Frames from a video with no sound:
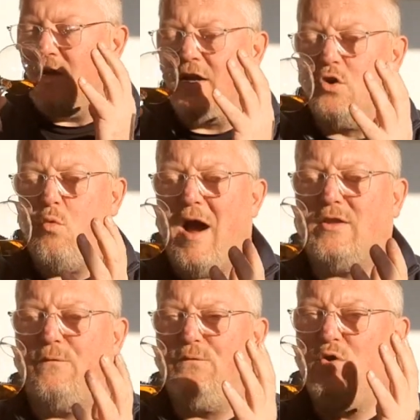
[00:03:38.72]
then quite
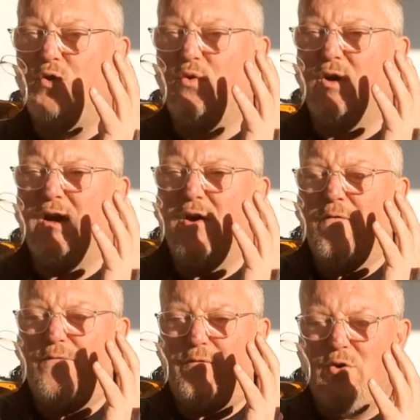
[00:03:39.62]
a few
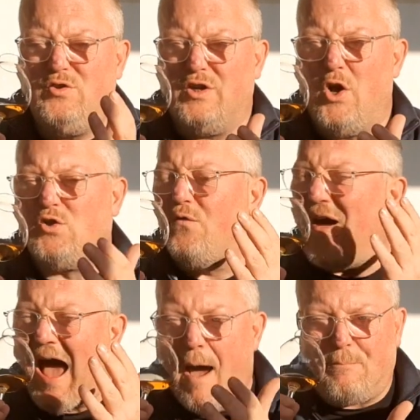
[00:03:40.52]
fruity notes of
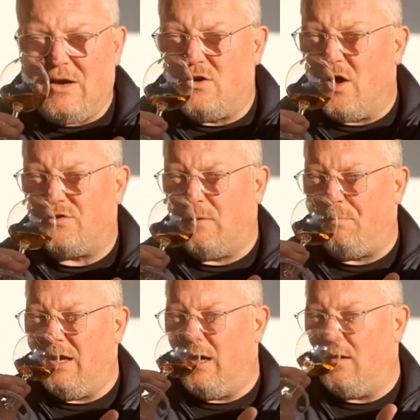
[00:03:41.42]
apricots
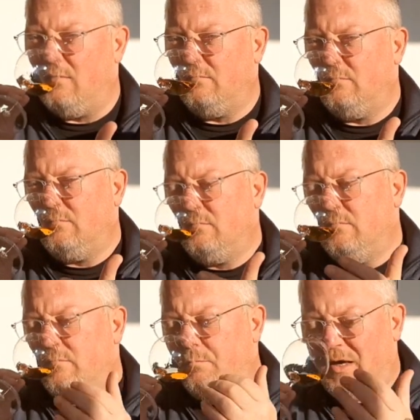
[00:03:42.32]
appear,
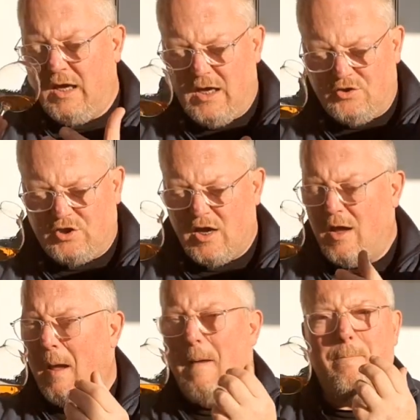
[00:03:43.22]
peach,
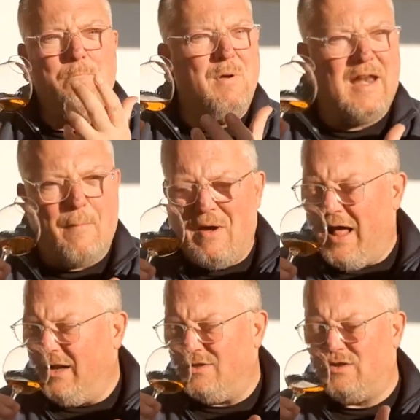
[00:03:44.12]

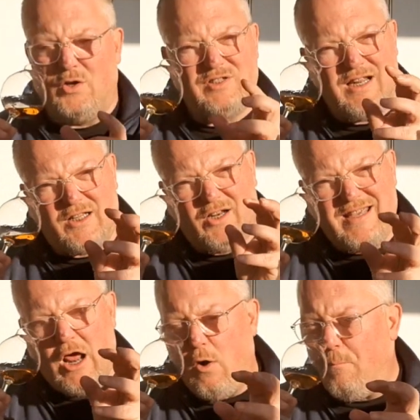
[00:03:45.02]
mirabelles, those little
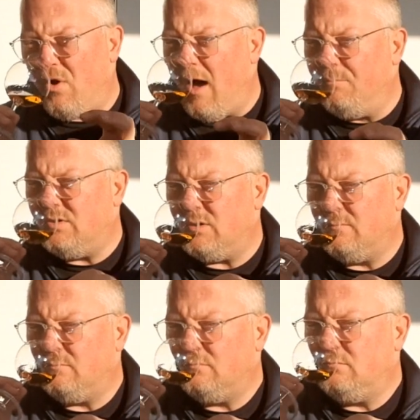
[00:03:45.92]
yellow plums.
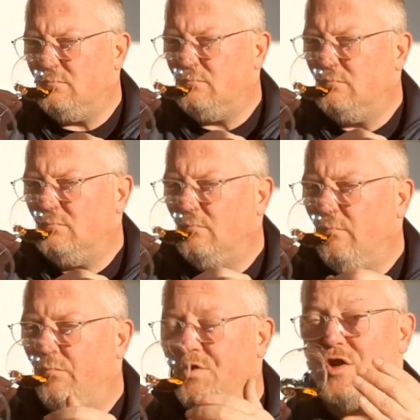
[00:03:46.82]

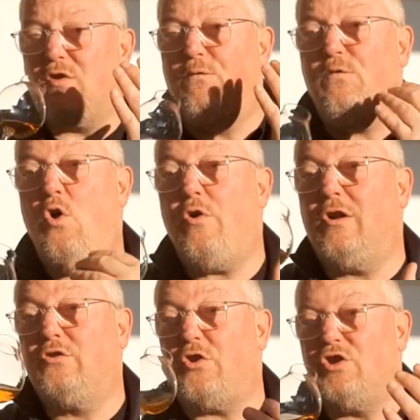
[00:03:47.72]
There's a
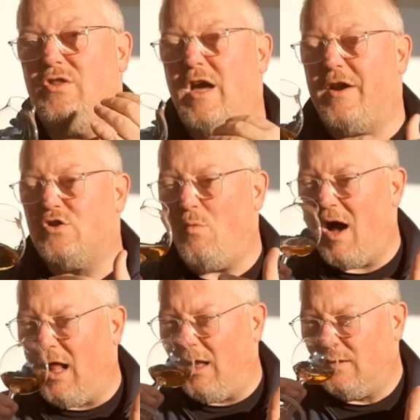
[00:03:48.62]
floral touch in there as
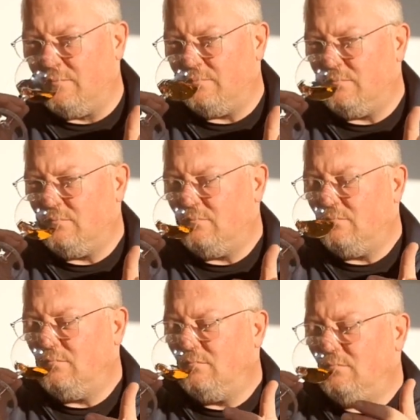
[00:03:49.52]
well,
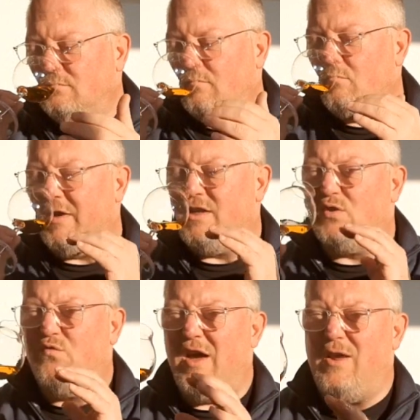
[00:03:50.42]
but it's
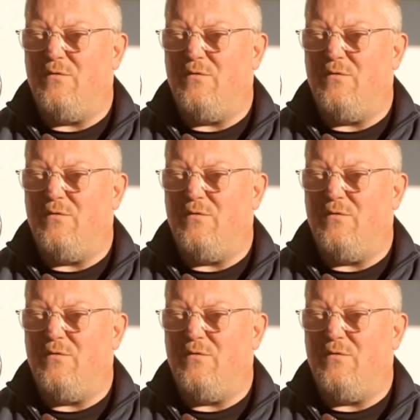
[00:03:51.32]
very